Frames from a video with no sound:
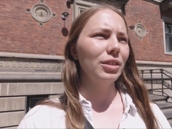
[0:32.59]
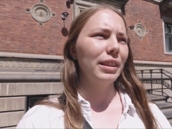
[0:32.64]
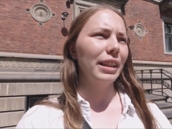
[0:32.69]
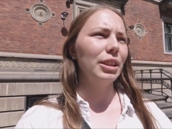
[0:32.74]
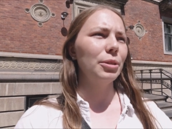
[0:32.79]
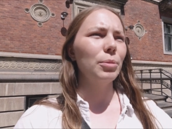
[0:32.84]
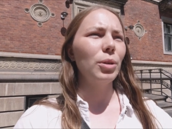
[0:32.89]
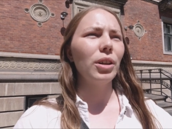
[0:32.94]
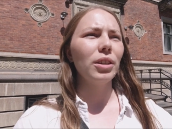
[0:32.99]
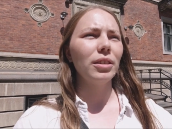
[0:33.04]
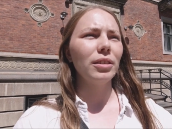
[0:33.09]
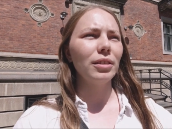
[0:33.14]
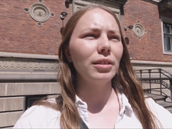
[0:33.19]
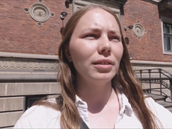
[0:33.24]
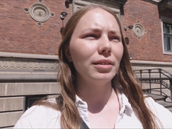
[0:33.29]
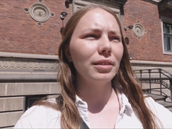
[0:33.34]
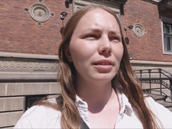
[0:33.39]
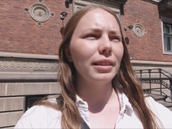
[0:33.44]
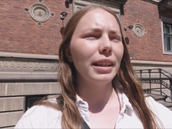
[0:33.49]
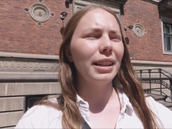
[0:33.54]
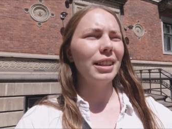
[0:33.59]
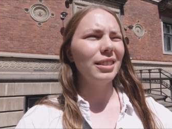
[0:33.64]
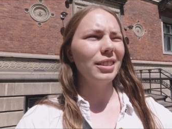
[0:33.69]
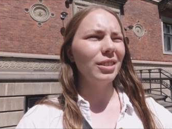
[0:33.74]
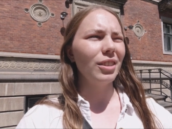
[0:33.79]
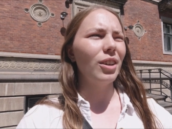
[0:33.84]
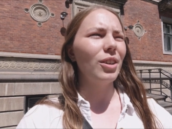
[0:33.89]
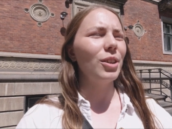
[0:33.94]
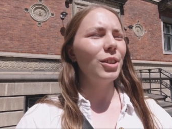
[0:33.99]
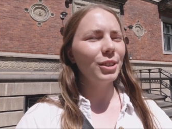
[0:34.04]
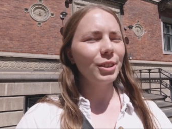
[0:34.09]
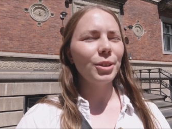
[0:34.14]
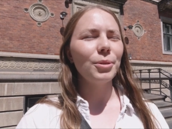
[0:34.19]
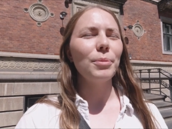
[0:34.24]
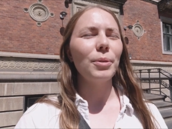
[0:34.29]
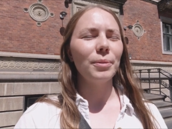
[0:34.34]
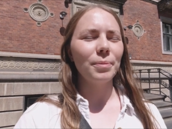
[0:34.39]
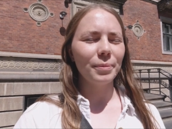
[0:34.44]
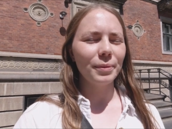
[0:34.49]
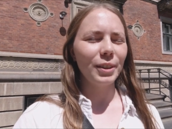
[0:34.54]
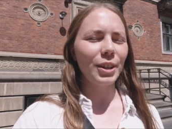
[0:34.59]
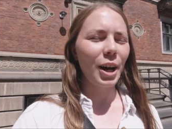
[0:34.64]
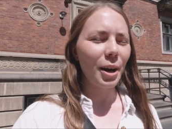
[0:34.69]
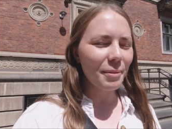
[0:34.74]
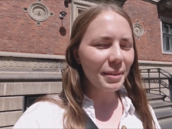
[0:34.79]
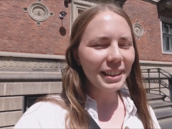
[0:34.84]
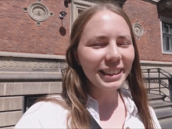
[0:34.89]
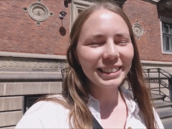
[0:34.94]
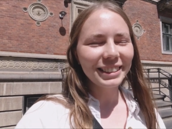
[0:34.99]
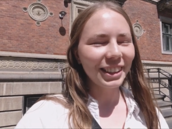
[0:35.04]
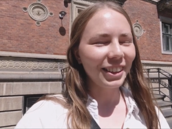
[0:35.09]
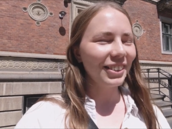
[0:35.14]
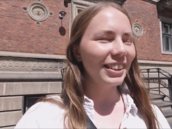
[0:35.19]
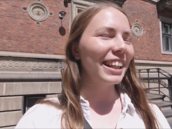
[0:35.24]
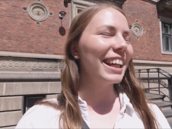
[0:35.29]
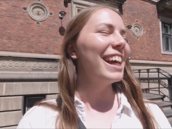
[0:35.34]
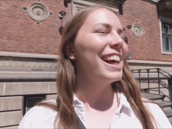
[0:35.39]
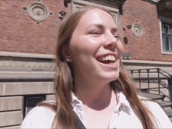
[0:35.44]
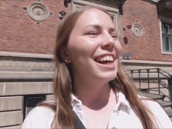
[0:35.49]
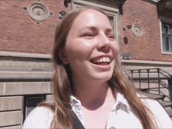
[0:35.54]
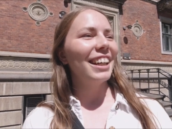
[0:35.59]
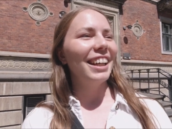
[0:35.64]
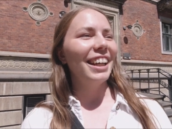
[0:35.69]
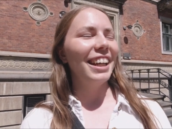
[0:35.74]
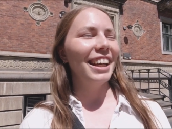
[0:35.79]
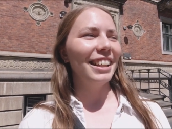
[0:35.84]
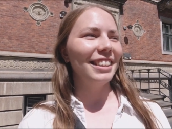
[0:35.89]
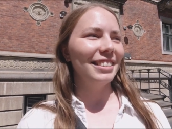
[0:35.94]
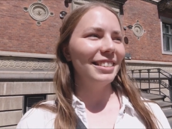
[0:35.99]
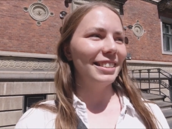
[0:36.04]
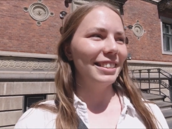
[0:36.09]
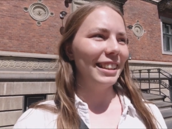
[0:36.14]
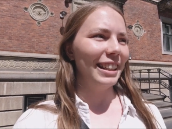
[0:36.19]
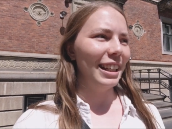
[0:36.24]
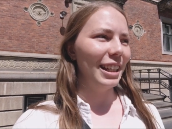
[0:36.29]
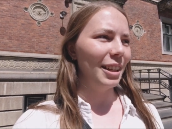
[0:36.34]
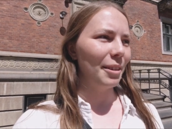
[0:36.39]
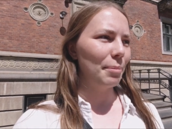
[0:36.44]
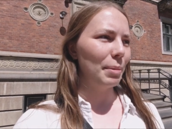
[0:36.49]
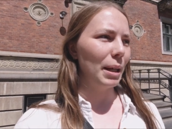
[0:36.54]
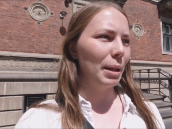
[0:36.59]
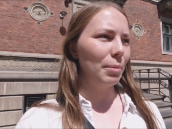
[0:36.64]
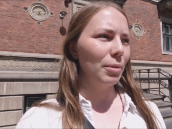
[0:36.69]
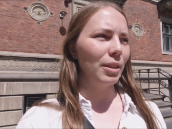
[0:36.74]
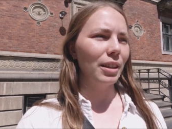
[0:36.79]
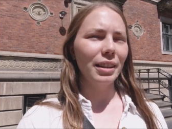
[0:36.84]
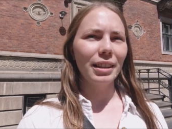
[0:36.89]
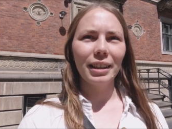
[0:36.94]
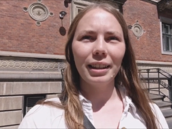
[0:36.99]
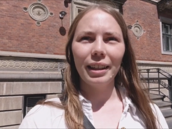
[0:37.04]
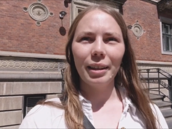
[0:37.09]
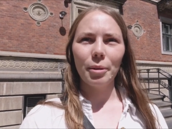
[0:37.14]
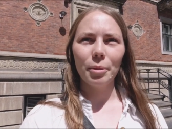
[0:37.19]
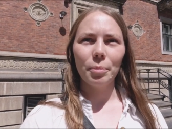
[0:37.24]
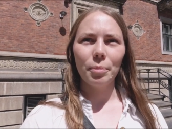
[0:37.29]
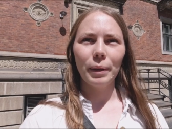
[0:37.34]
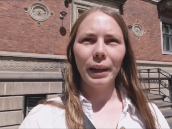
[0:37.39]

it's more it's also common, sorry, uh, to see people on the